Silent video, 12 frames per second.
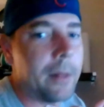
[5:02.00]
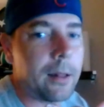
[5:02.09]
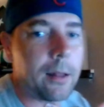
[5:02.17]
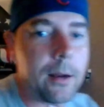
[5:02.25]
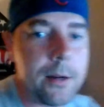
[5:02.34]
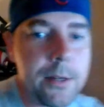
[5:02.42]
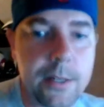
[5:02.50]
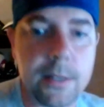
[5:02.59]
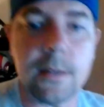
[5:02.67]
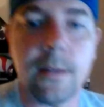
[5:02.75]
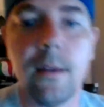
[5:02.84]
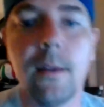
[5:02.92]
the
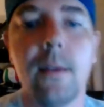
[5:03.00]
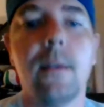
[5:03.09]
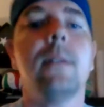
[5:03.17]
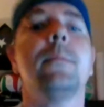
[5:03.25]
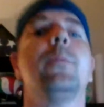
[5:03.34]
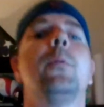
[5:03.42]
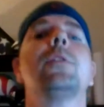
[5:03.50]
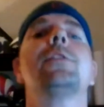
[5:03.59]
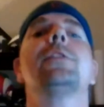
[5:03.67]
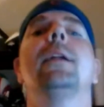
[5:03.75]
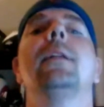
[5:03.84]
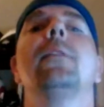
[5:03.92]
largest
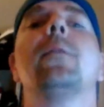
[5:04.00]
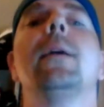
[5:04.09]
portion. It's